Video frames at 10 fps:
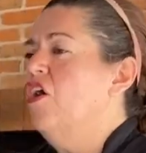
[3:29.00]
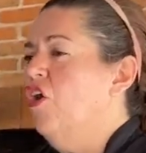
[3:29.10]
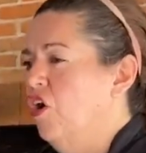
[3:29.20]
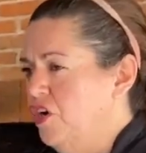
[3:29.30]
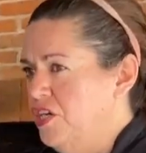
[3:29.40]

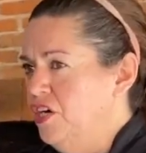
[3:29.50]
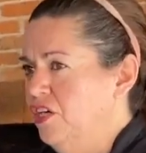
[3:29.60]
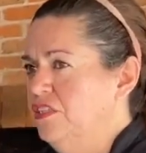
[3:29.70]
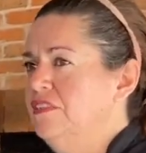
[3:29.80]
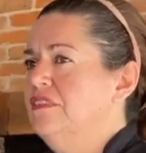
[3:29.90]

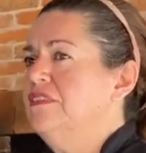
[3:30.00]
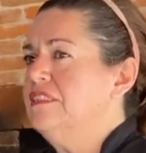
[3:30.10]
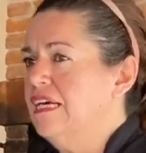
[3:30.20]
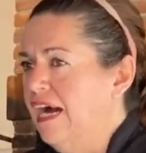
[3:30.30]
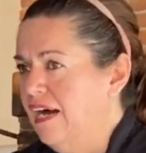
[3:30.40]
onion,
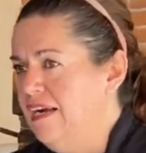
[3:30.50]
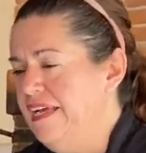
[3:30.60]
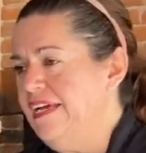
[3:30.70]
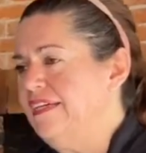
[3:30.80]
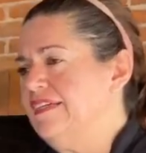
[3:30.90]

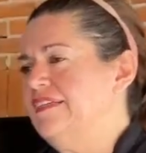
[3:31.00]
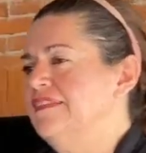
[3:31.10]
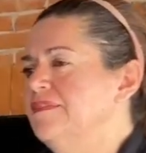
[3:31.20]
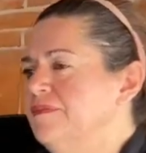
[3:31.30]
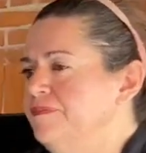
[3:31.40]
garlic,
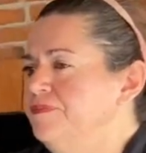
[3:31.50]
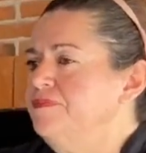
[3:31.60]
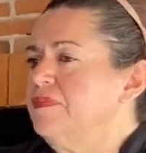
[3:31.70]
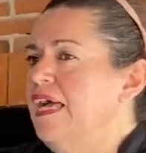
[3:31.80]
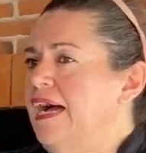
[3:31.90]

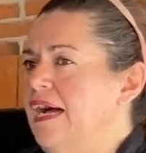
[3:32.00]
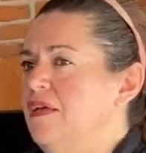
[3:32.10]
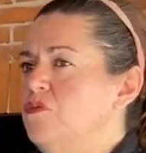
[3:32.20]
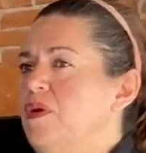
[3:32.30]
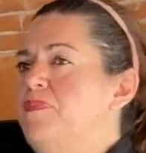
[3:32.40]

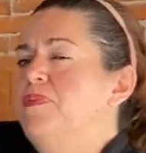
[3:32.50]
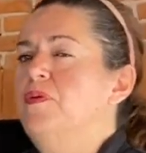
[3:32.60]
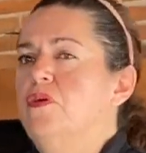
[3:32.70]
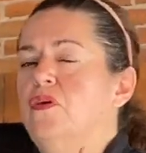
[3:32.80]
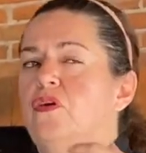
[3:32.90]
and we
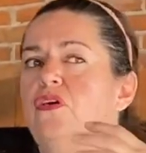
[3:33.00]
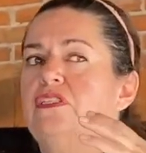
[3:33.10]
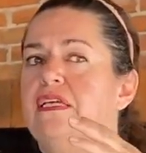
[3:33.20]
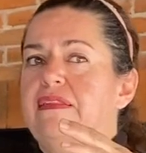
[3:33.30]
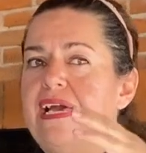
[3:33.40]
put
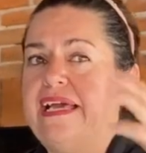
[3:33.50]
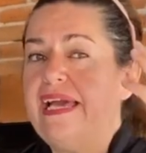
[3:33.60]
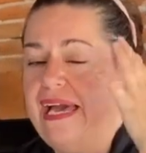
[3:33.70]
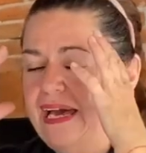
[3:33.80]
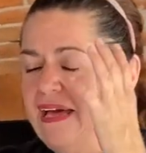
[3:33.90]
the
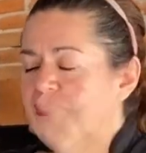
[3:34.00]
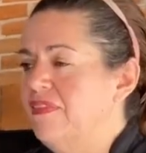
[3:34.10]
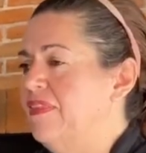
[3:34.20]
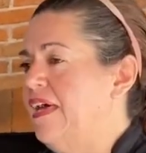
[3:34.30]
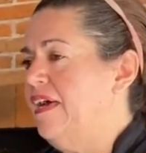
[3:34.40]
head,
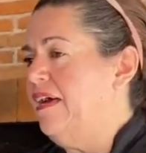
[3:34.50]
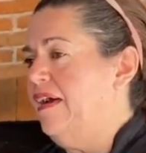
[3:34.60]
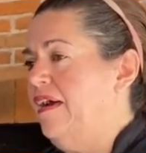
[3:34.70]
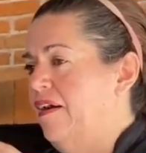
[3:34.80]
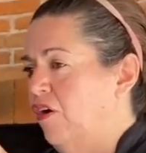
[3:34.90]

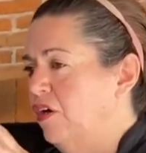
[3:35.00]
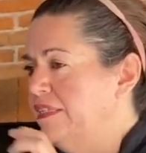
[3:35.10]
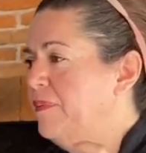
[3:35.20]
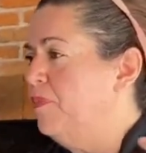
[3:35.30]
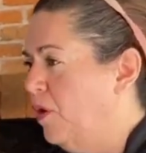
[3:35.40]
all
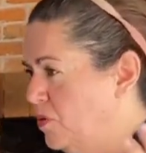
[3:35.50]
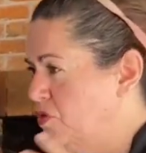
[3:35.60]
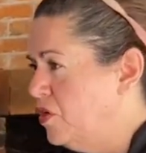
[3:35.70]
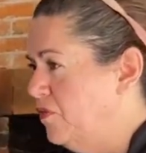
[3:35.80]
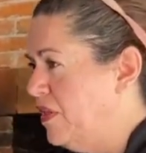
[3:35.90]
the bones
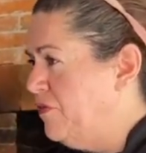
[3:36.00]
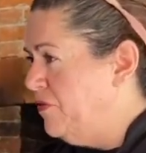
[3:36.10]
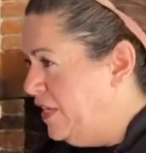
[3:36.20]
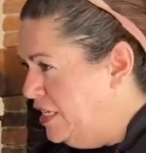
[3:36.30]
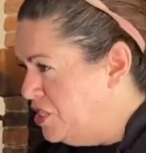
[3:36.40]
of the
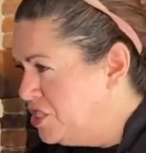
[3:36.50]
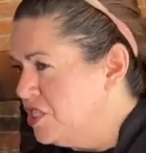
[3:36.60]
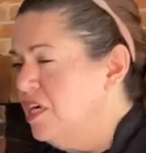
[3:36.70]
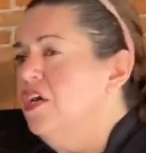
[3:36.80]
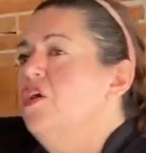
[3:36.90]
fish.
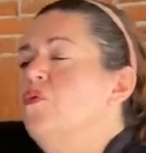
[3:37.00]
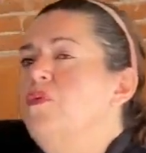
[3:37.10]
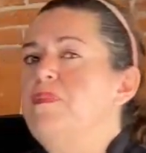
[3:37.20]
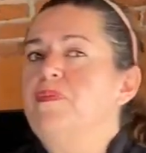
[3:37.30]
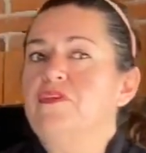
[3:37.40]

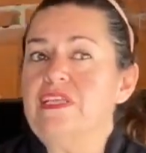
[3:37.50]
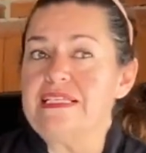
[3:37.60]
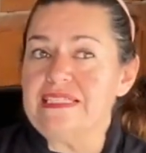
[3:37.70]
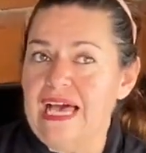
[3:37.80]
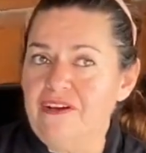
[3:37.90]
We put the
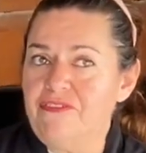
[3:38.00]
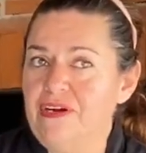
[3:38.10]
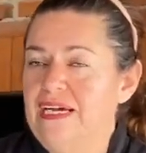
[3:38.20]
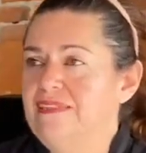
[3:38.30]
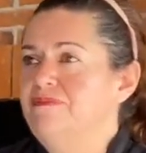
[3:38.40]

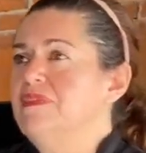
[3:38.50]
saffron,